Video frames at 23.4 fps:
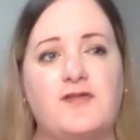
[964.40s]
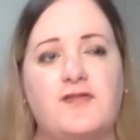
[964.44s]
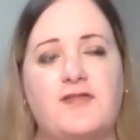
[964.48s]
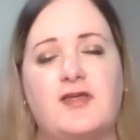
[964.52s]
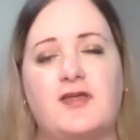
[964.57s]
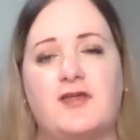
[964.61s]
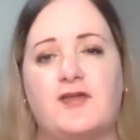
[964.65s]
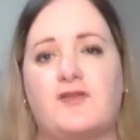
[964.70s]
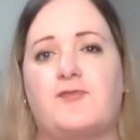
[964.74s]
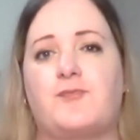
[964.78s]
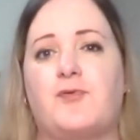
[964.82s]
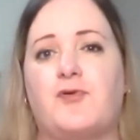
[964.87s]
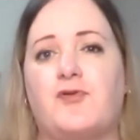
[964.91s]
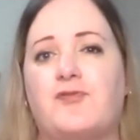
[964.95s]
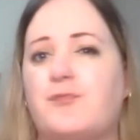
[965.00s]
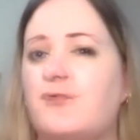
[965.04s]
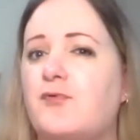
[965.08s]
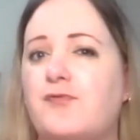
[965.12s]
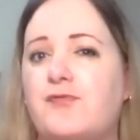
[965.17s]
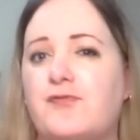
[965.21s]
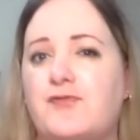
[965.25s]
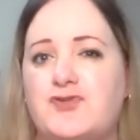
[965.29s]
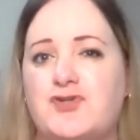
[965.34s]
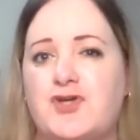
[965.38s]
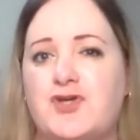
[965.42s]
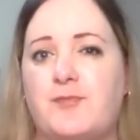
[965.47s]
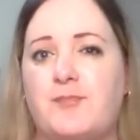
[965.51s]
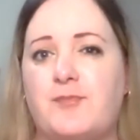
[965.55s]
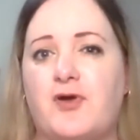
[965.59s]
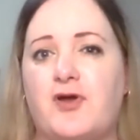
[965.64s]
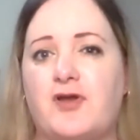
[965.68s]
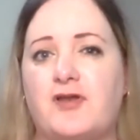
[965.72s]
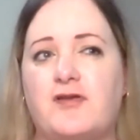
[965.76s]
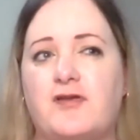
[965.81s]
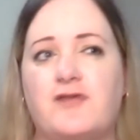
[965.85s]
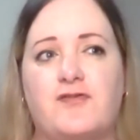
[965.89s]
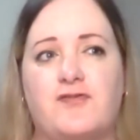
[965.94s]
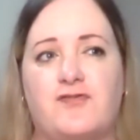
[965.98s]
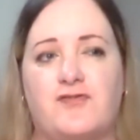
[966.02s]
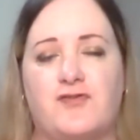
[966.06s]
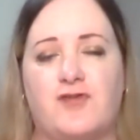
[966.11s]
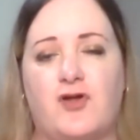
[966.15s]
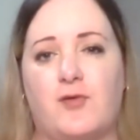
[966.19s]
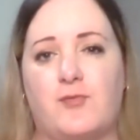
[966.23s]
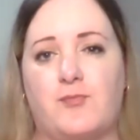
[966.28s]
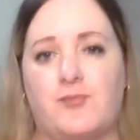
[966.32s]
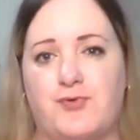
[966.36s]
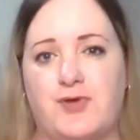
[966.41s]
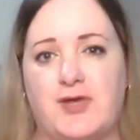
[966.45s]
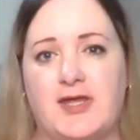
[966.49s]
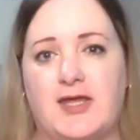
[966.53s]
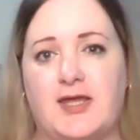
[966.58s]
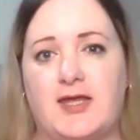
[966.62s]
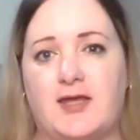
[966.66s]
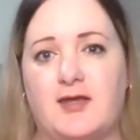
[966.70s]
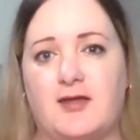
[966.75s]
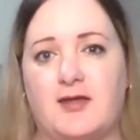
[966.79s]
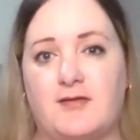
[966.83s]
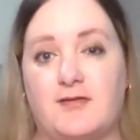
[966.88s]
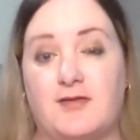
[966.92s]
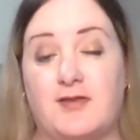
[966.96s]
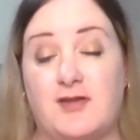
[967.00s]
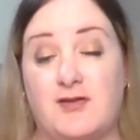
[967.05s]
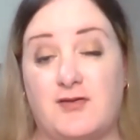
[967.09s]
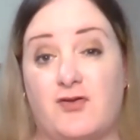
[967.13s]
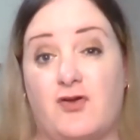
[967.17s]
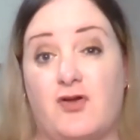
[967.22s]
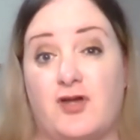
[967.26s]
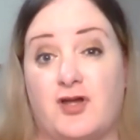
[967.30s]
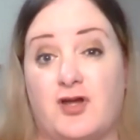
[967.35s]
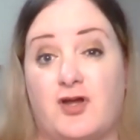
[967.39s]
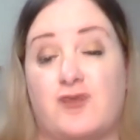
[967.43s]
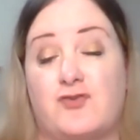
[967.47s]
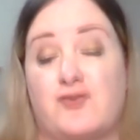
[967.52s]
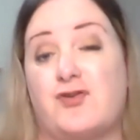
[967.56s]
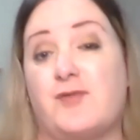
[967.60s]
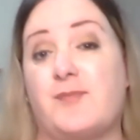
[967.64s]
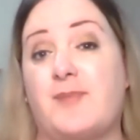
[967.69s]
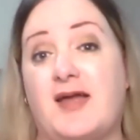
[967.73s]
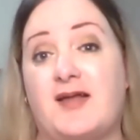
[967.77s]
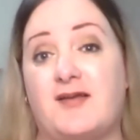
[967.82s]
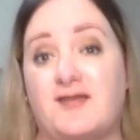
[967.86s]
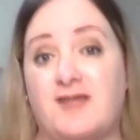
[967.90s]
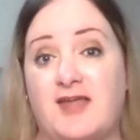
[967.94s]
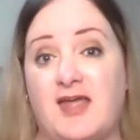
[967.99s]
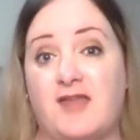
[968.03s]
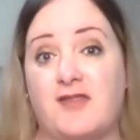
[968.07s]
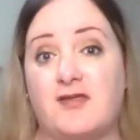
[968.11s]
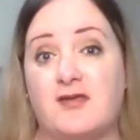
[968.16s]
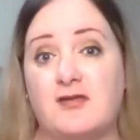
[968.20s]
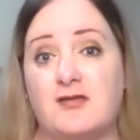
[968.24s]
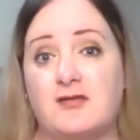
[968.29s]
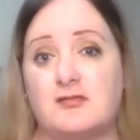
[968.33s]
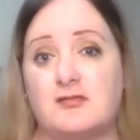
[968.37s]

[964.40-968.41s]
do you think it's possible for Joe Biden to start bringing the entire country back together?